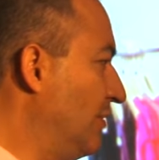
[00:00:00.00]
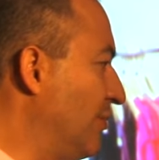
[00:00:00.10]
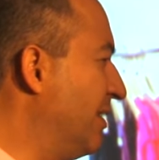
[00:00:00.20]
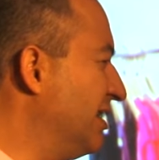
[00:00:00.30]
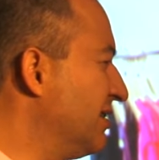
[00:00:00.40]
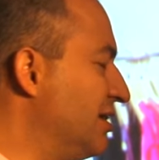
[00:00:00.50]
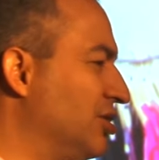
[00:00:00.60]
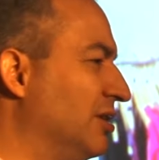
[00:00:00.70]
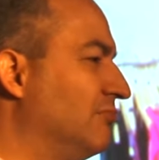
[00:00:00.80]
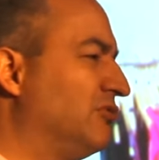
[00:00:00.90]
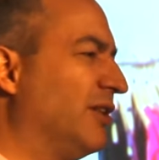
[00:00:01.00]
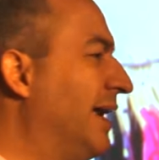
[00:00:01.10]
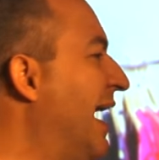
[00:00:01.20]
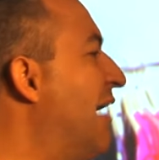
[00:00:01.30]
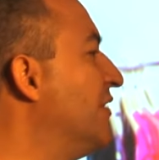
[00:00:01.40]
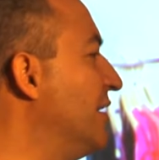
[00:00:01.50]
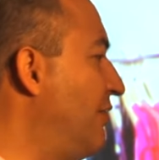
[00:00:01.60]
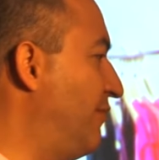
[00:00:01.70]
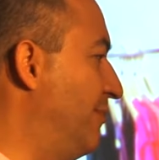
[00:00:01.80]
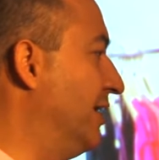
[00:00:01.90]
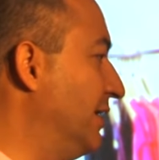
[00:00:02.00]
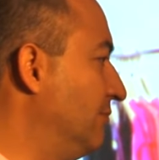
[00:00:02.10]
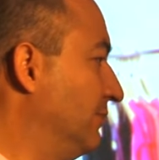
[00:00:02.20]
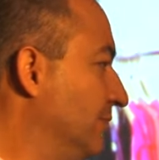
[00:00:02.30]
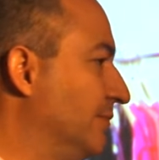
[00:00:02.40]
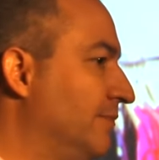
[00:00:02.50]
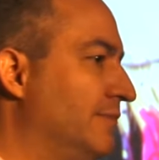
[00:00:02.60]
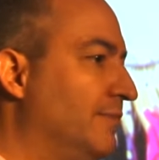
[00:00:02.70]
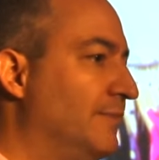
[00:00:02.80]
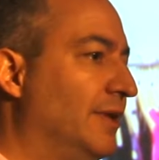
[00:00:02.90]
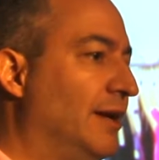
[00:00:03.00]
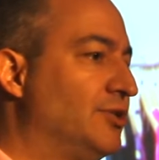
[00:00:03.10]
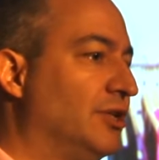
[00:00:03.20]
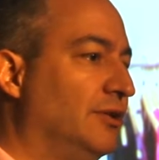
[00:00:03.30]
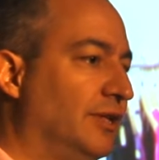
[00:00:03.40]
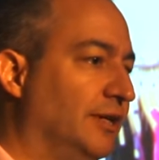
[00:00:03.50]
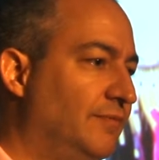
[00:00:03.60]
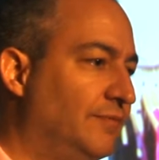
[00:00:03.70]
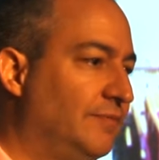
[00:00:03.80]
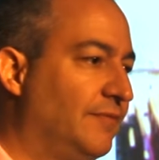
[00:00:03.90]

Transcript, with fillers: You have to make a decision do they have enough money? Absolutely.